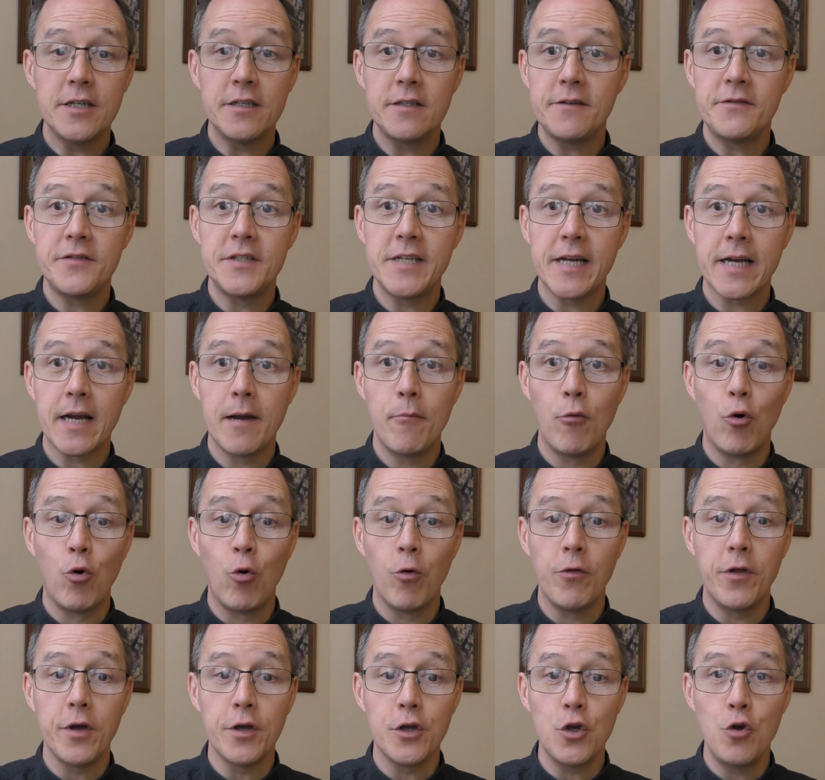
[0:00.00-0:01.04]
of Sycamore
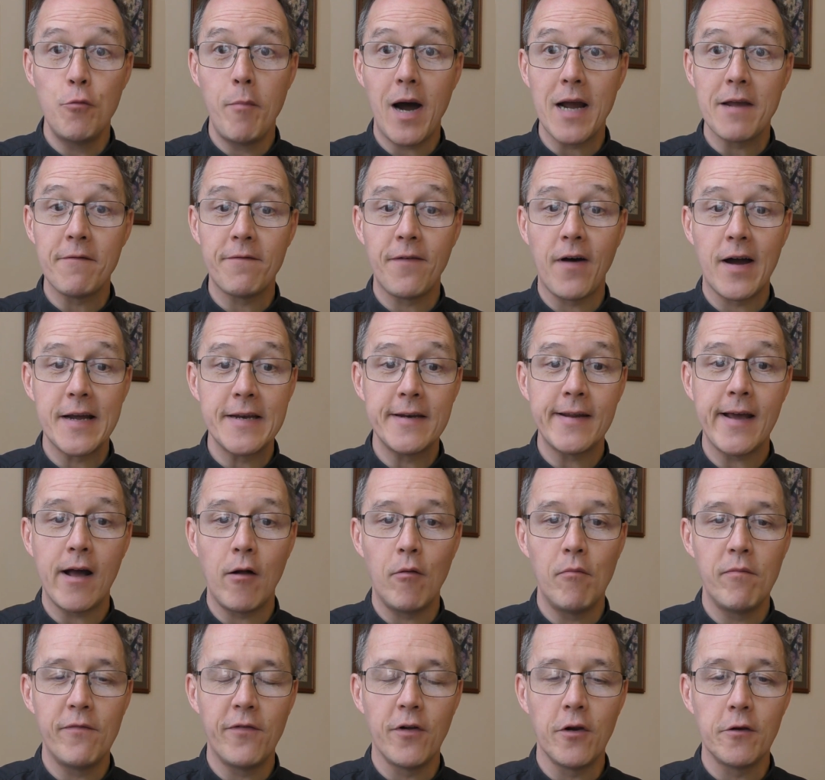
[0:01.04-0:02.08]
that you might find
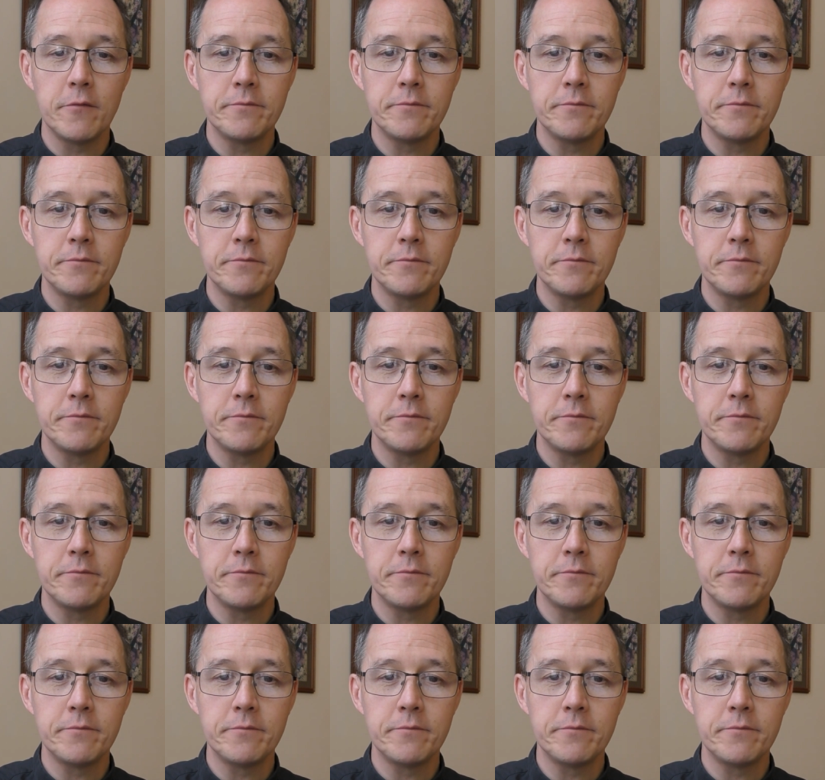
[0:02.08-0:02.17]
helpful.